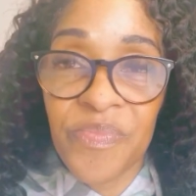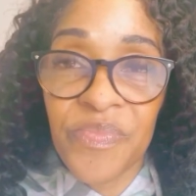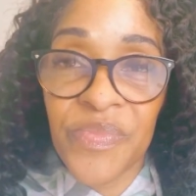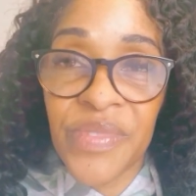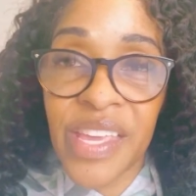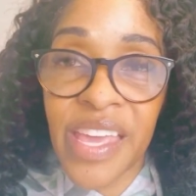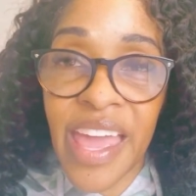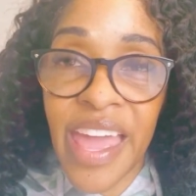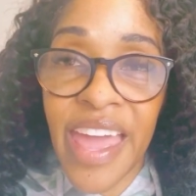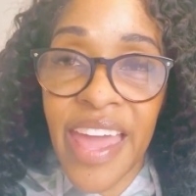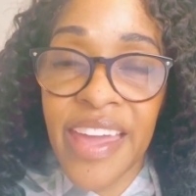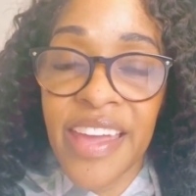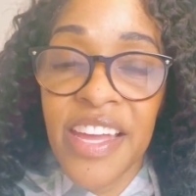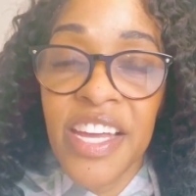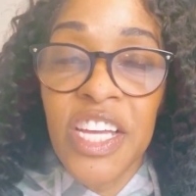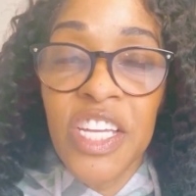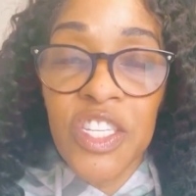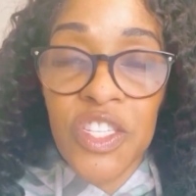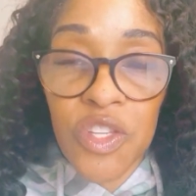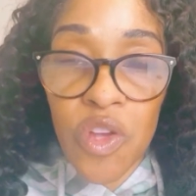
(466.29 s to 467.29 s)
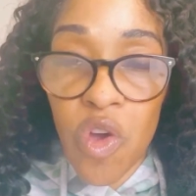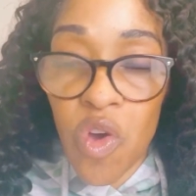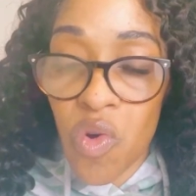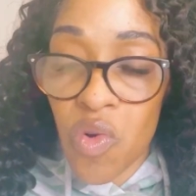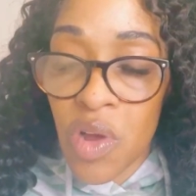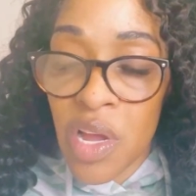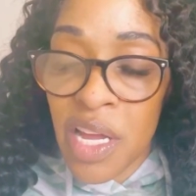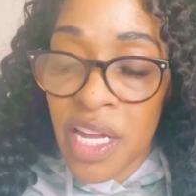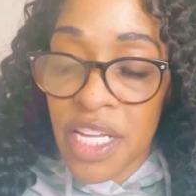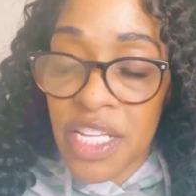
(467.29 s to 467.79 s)
Okay,
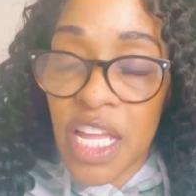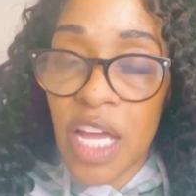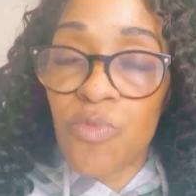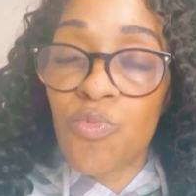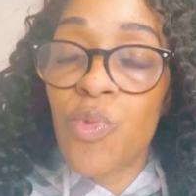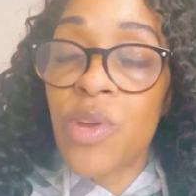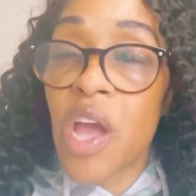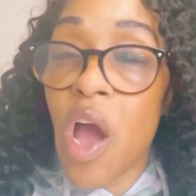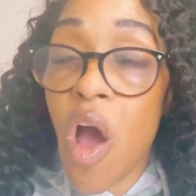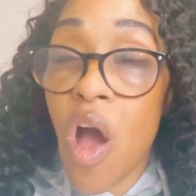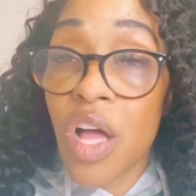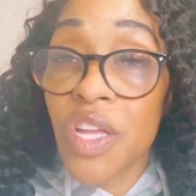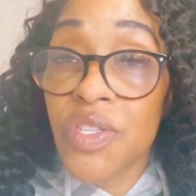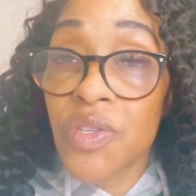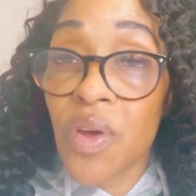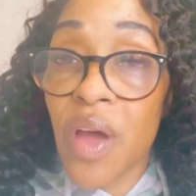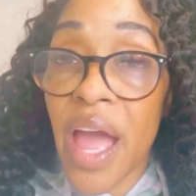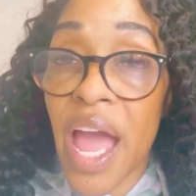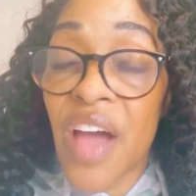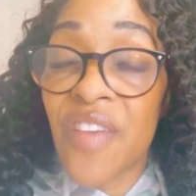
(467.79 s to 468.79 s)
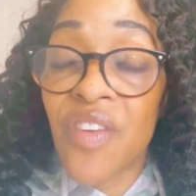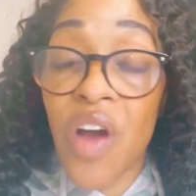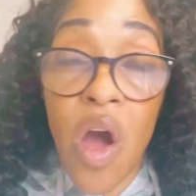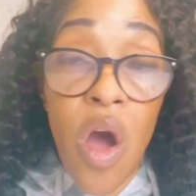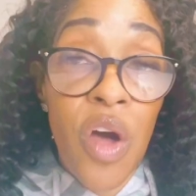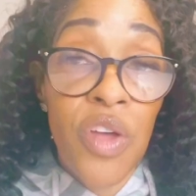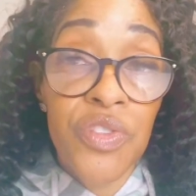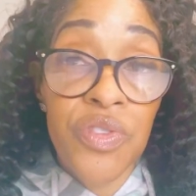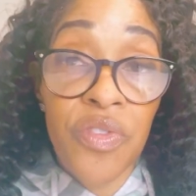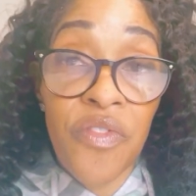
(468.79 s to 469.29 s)
so we also have an
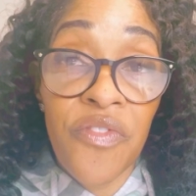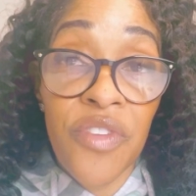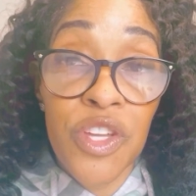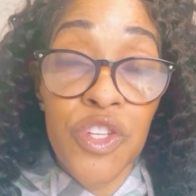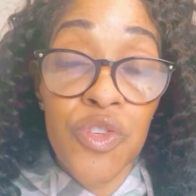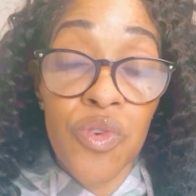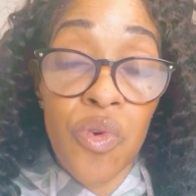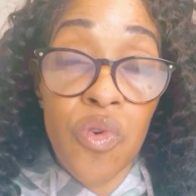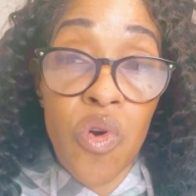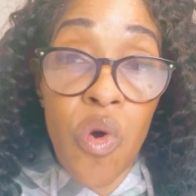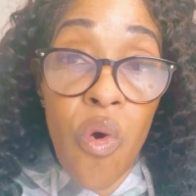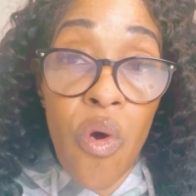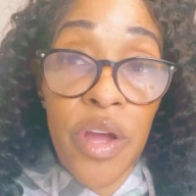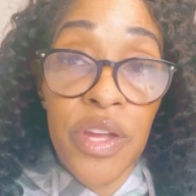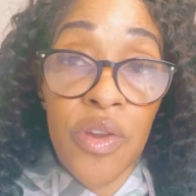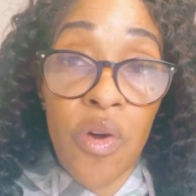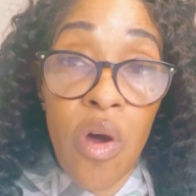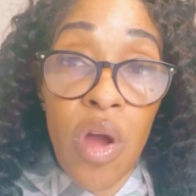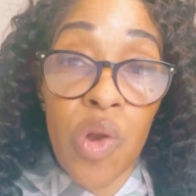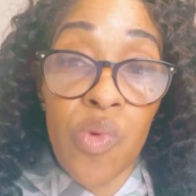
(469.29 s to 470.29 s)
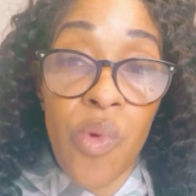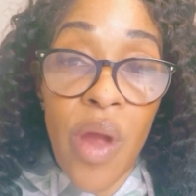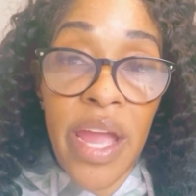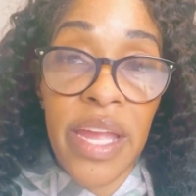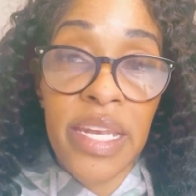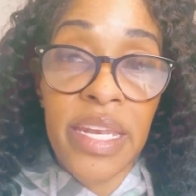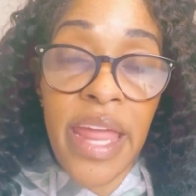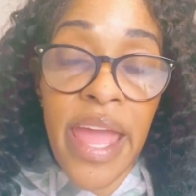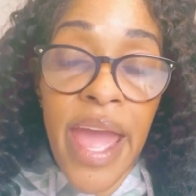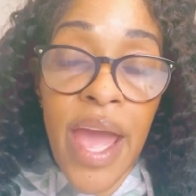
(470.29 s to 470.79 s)
altar vigil going on
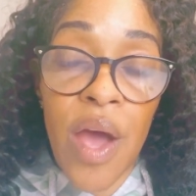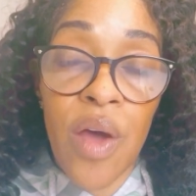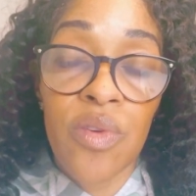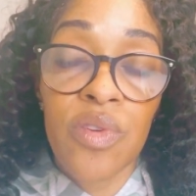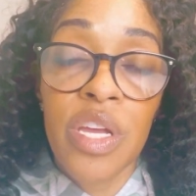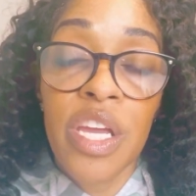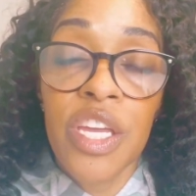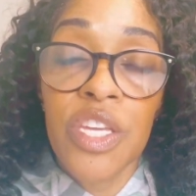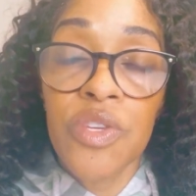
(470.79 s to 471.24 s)
right now.